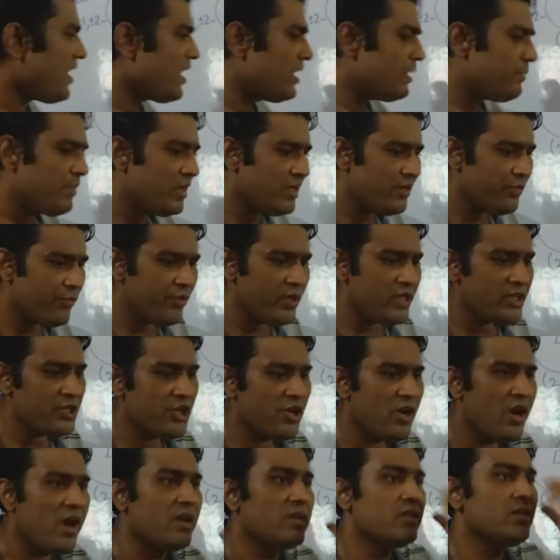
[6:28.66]
elementary
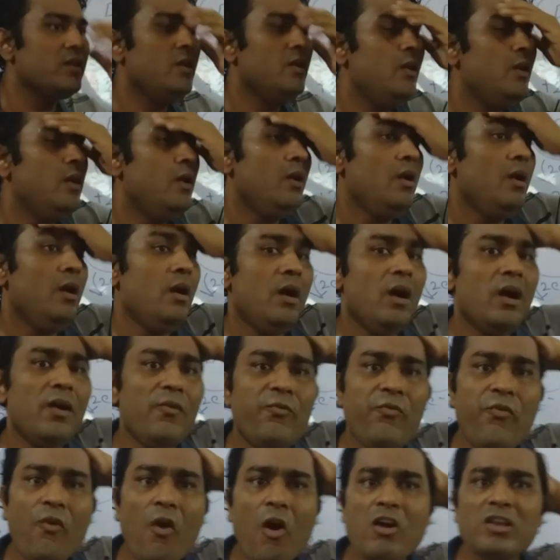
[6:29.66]
charge.
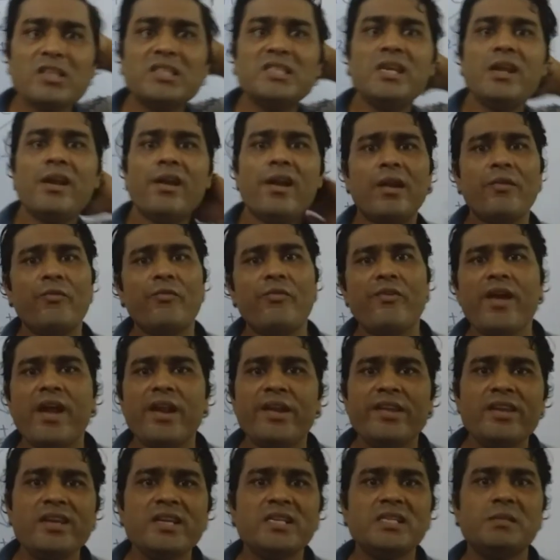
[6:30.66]
Folks, there are
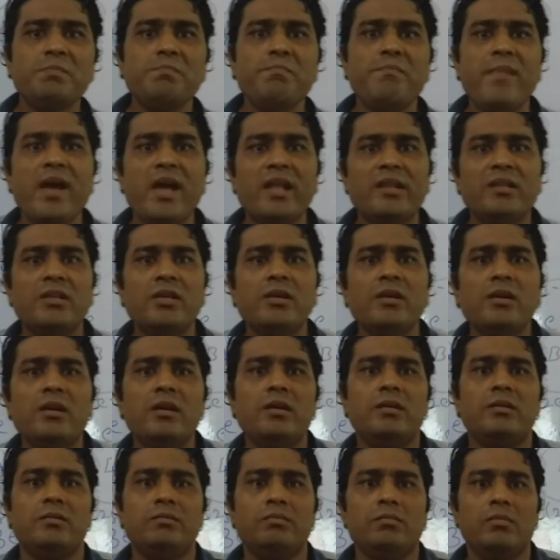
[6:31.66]
various
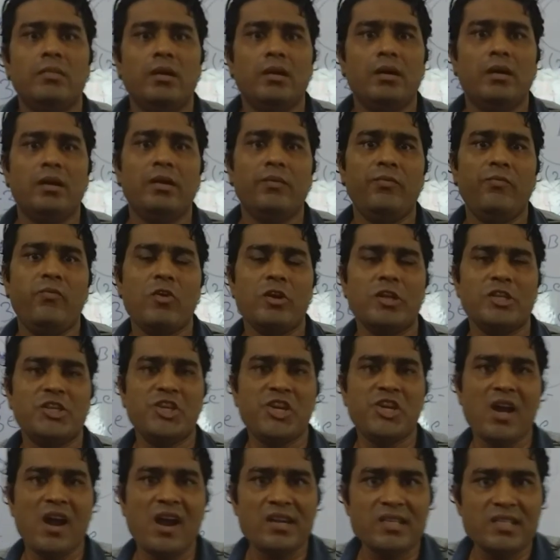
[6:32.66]
methods for
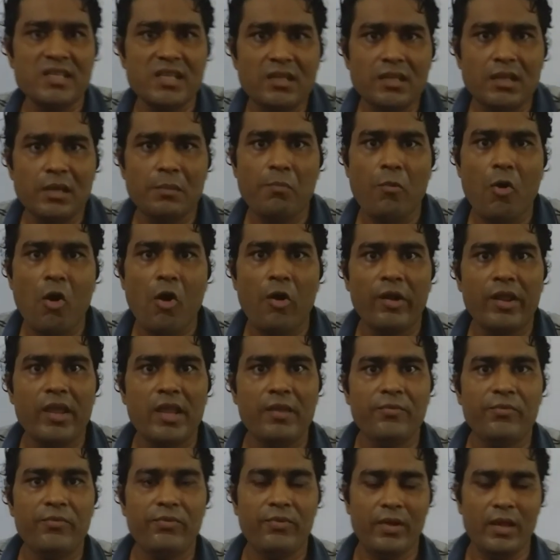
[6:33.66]
charging the
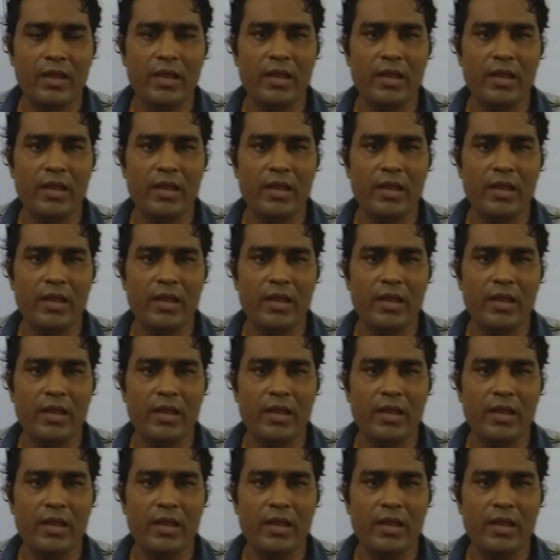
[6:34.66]
body.